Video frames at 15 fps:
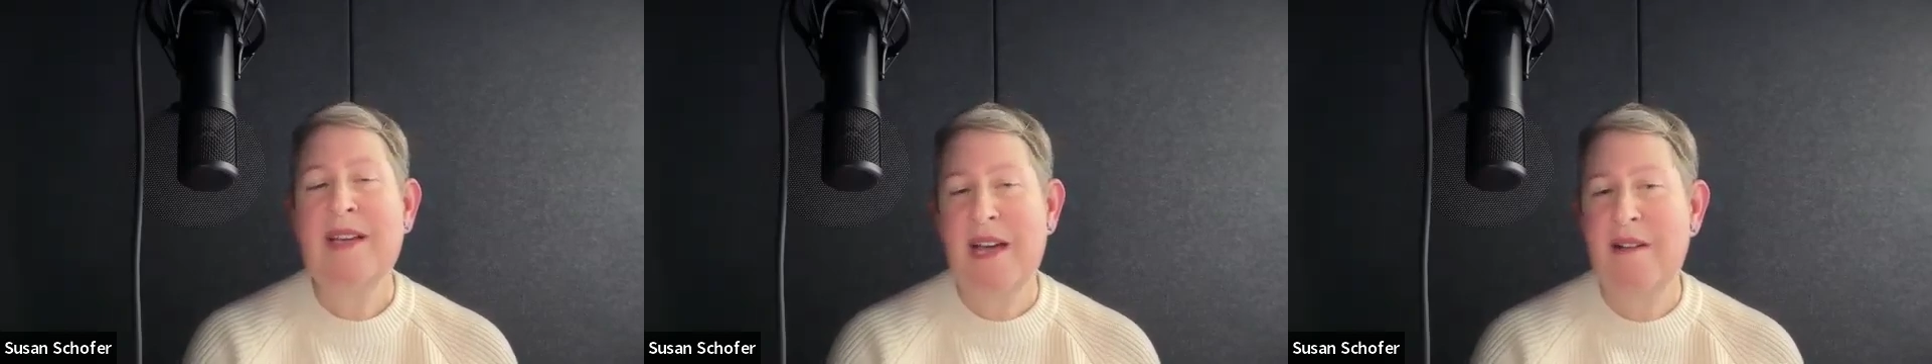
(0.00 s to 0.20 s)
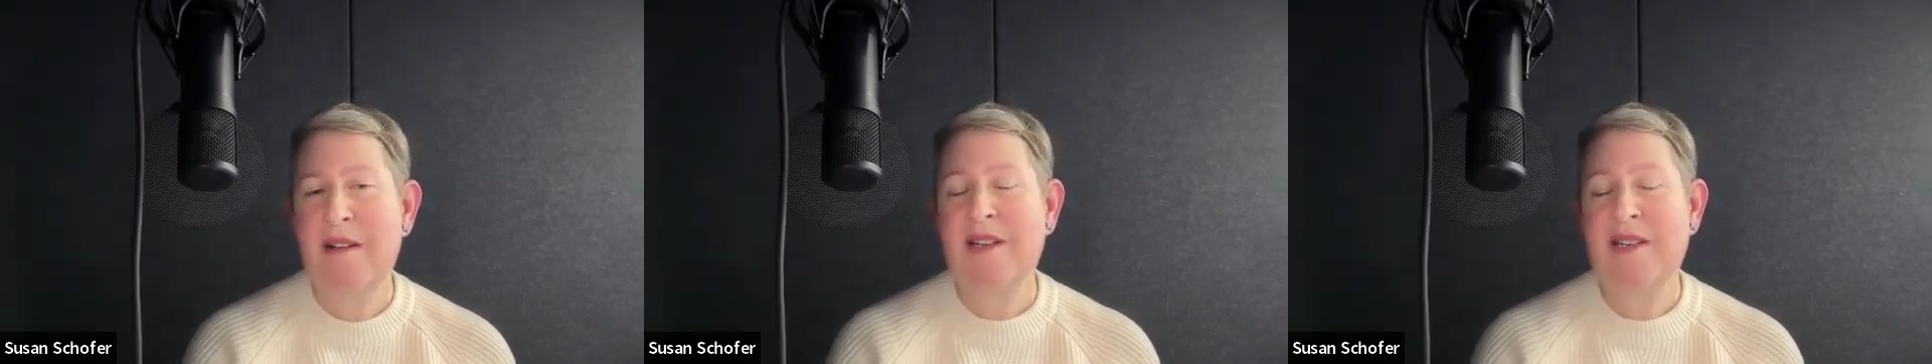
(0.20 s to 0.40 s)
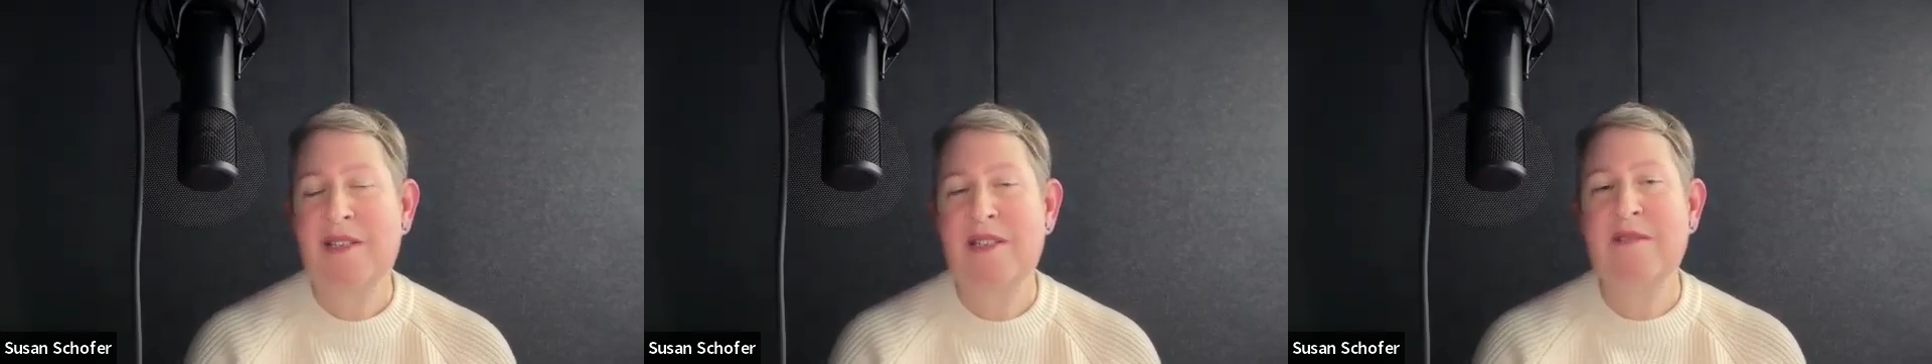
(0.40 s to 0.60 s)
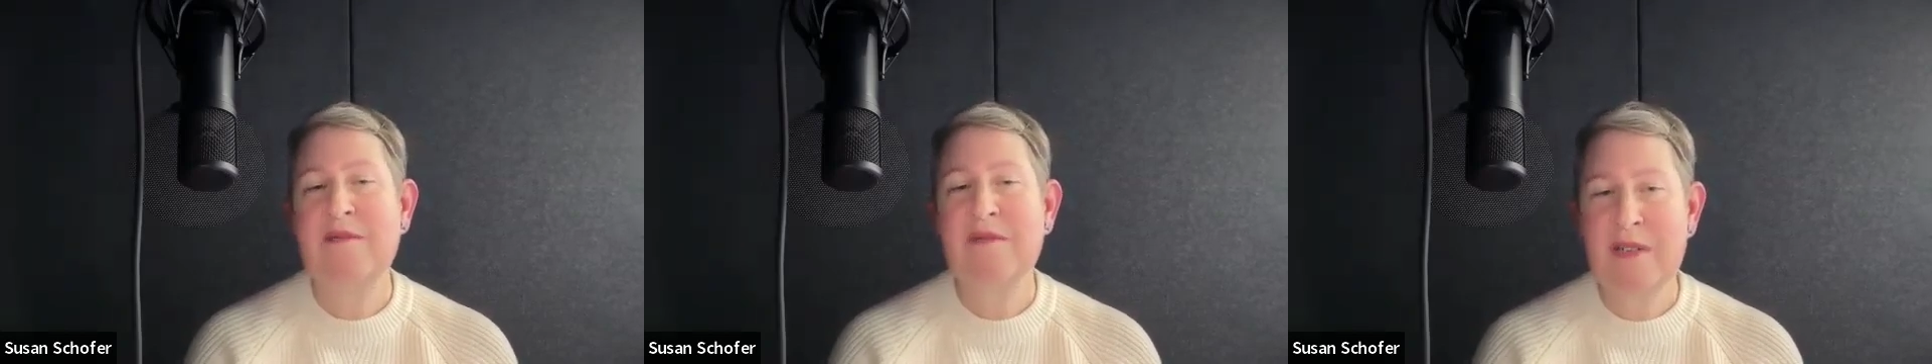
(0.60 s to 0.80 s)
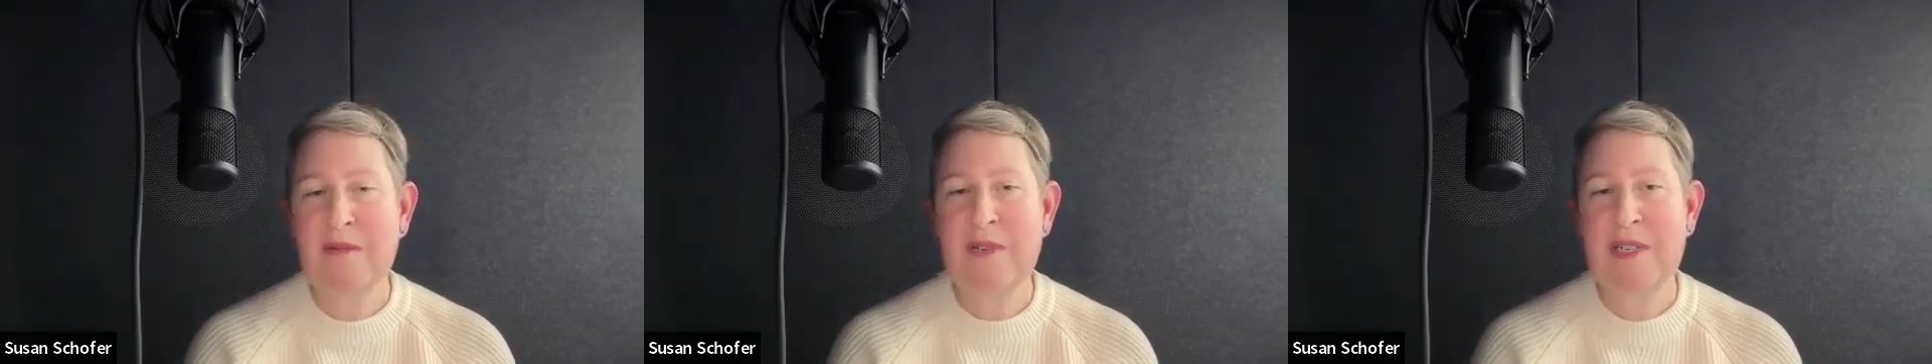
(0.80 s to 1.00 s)
out into the
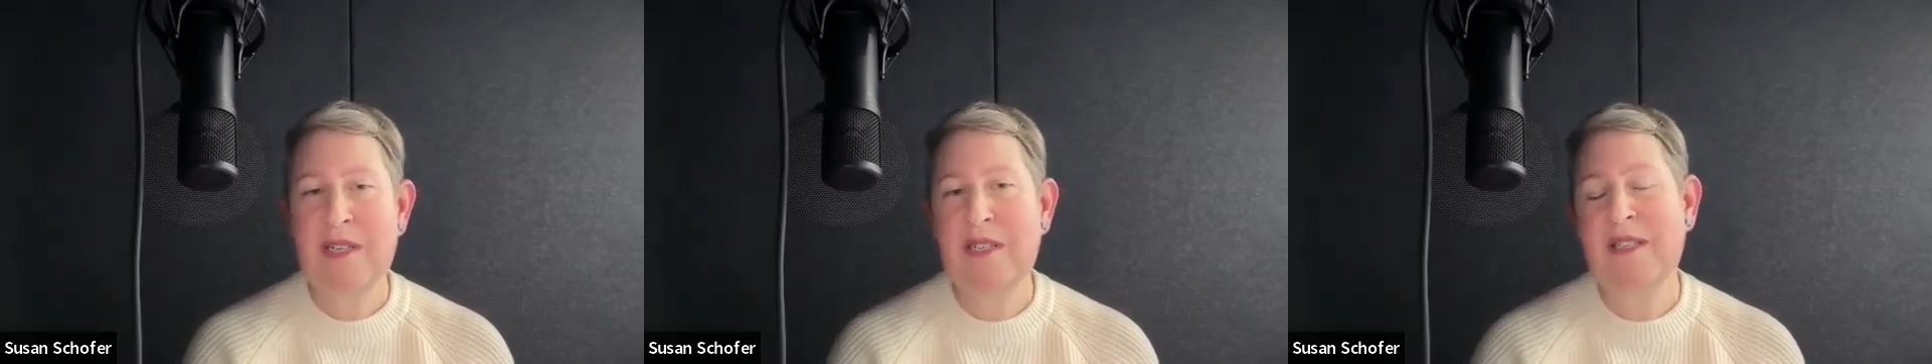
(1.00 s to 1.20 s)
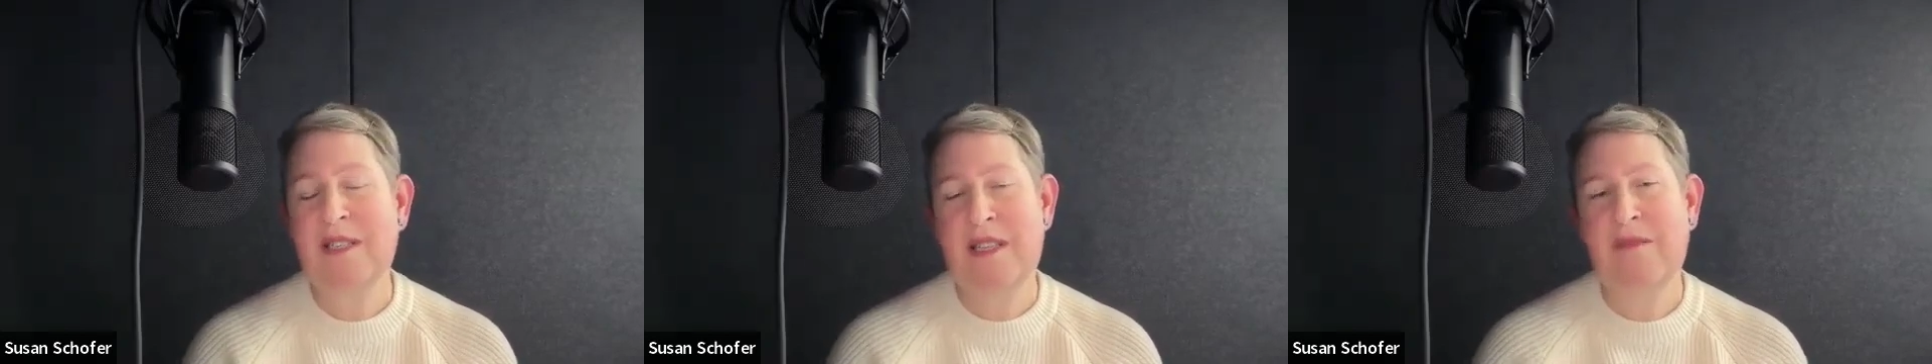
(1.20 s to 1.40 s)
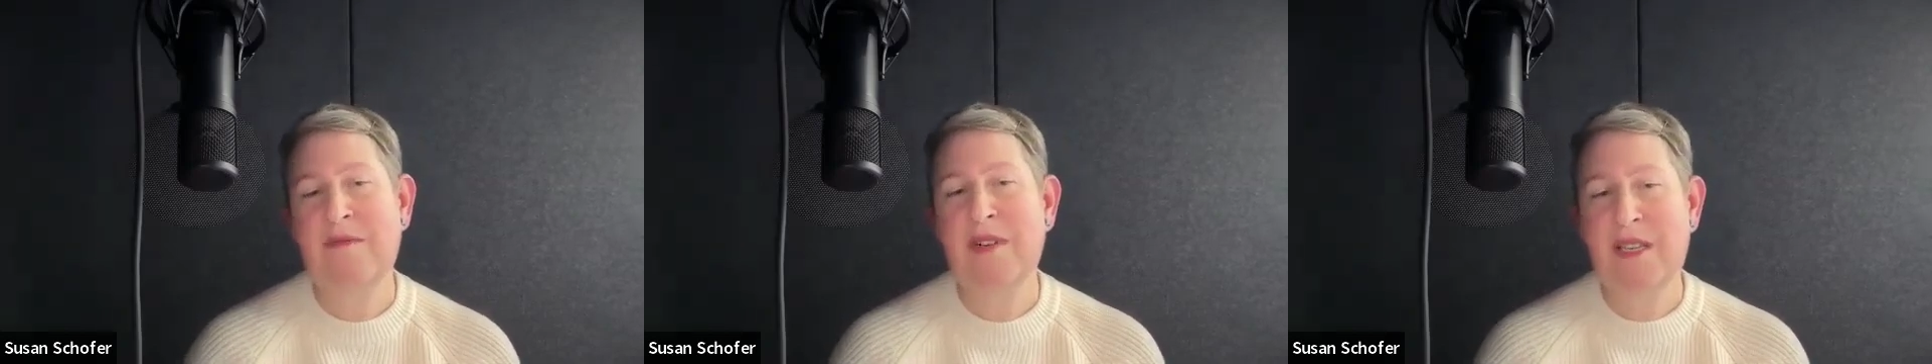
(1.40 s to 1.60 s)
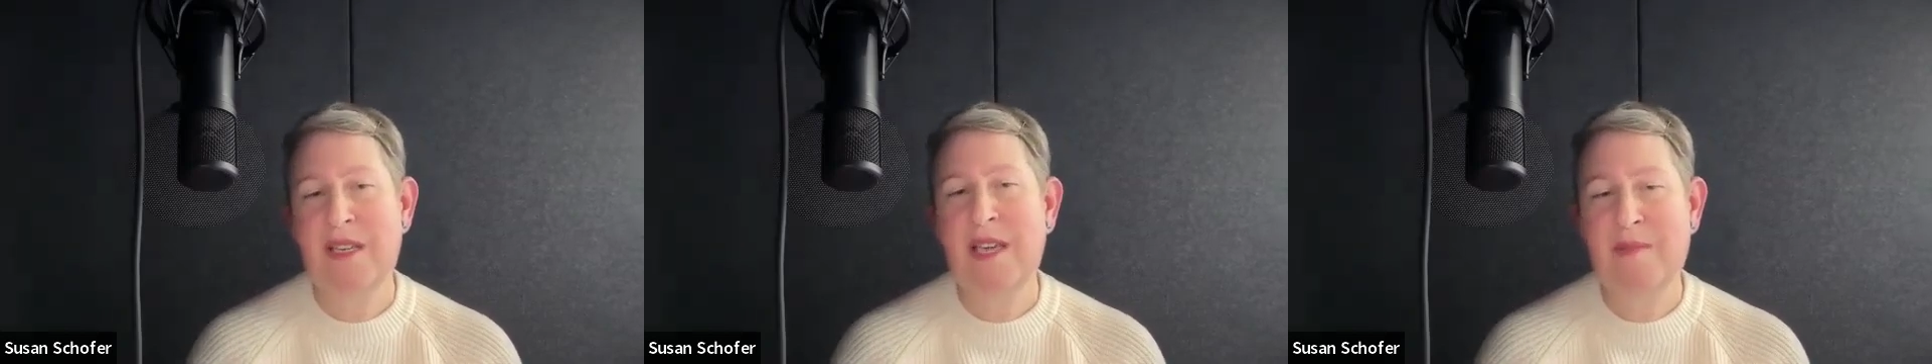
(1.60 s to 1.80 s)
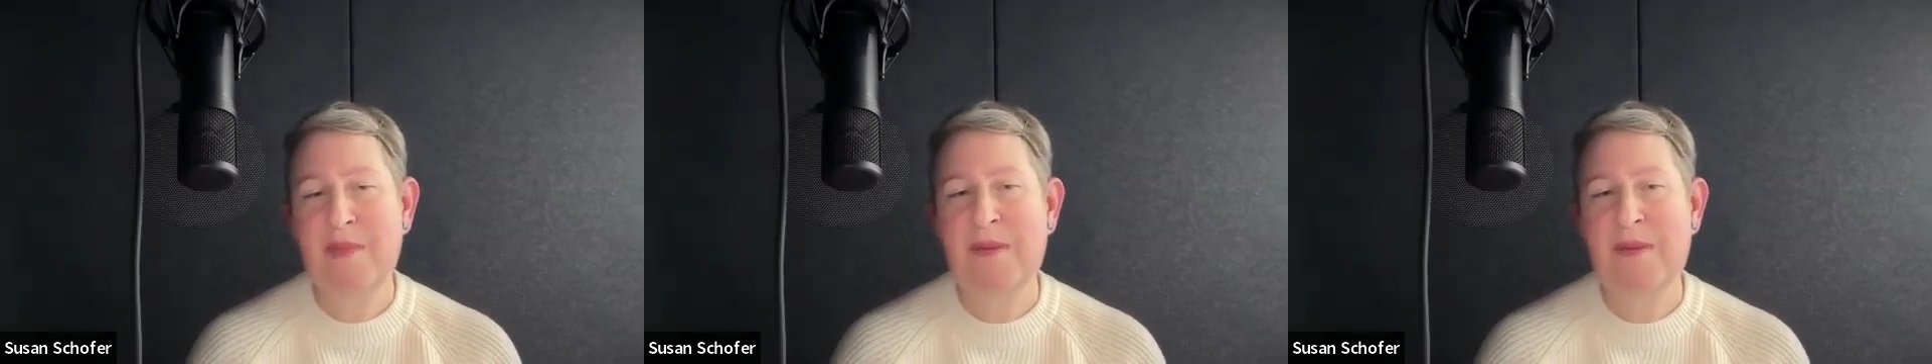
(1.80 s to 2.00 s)
real world and then really
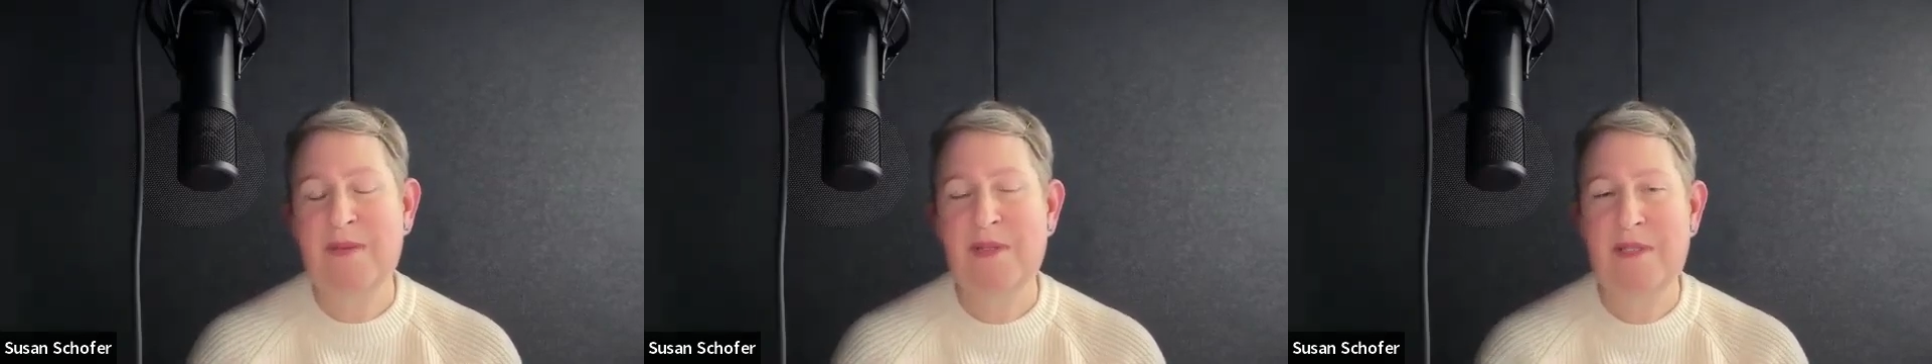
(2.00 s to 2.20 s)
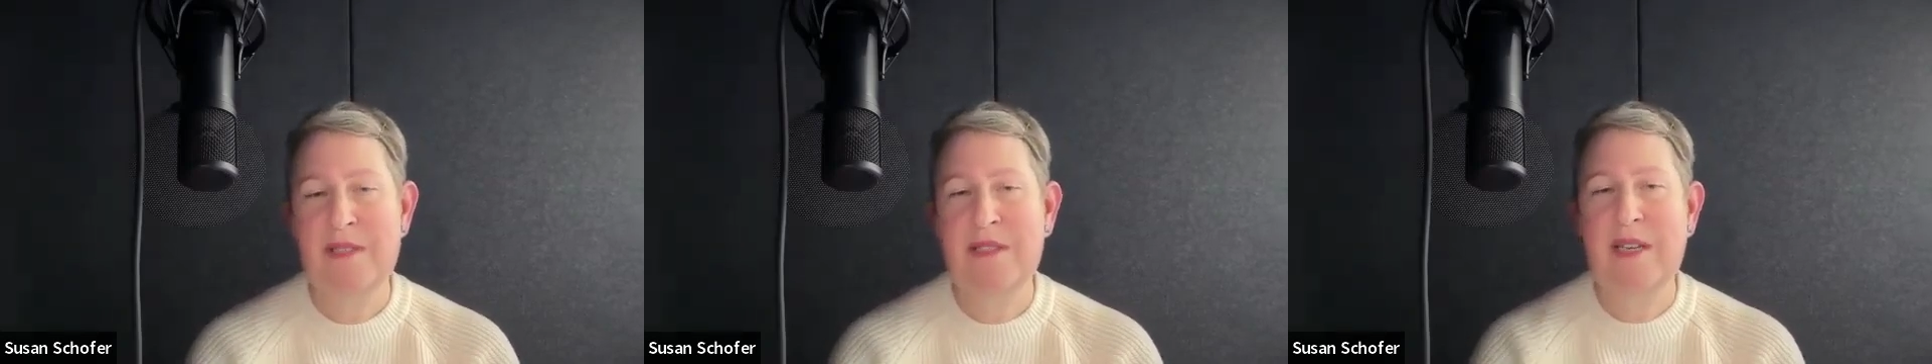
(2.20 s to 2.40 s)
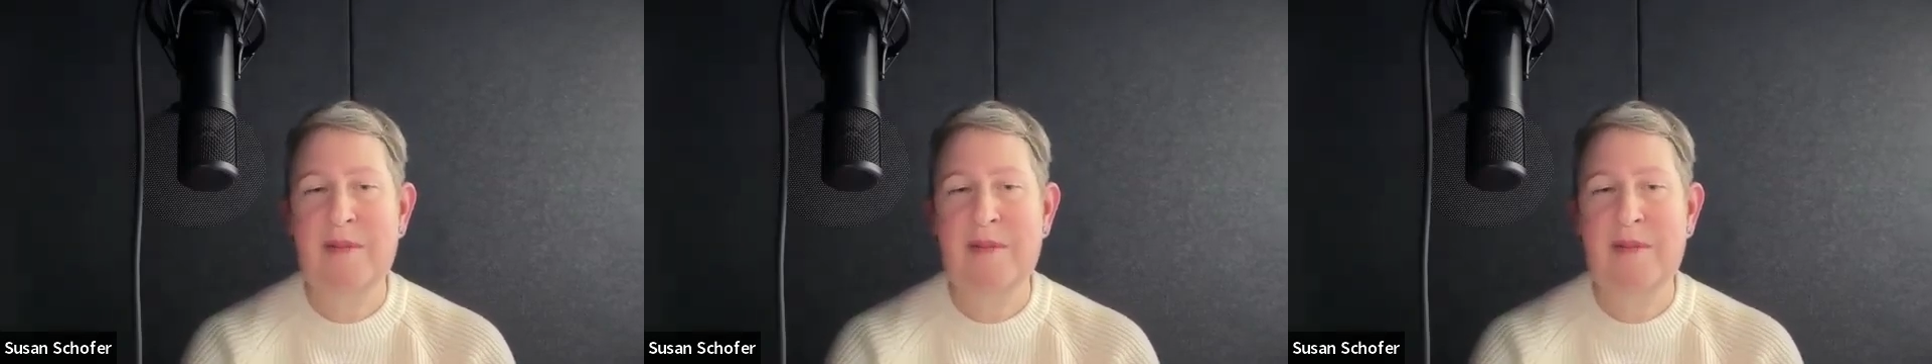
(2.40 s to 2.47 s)
get people to